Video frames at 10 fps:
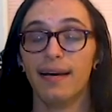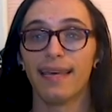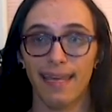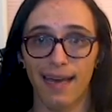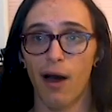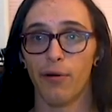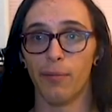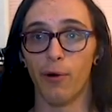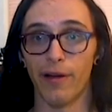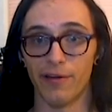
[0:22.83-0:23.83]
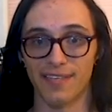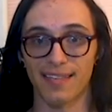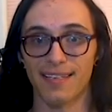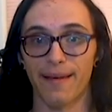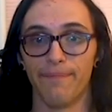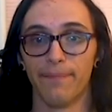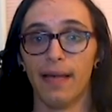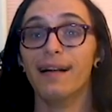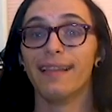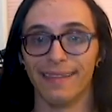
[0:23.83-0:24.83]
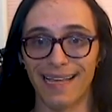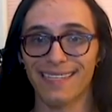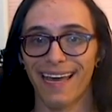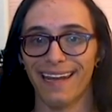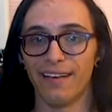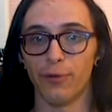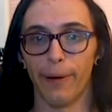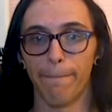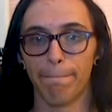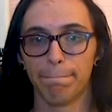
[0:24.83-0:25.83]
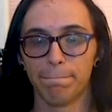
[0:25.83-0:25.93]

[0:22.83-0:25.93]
Higaonna Morio Sensei. Let's get into it.